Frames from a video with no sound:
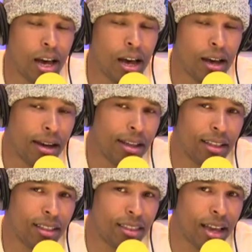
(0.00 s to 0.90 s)
uh,
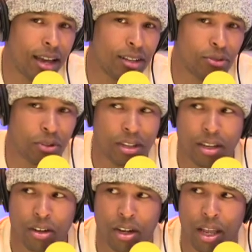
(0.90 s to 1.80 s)
that is
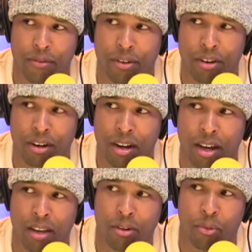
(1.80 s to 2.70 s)
really clever
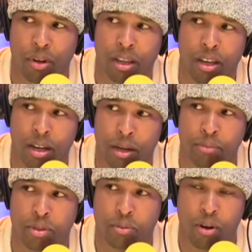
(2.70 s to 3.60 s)
and a really
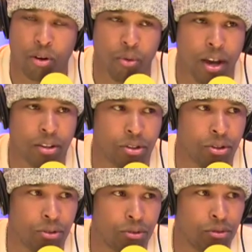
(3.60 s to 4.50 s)
um, smart way
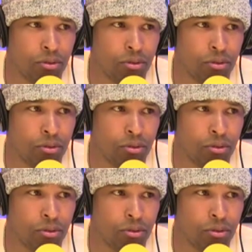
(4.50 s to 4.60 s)
to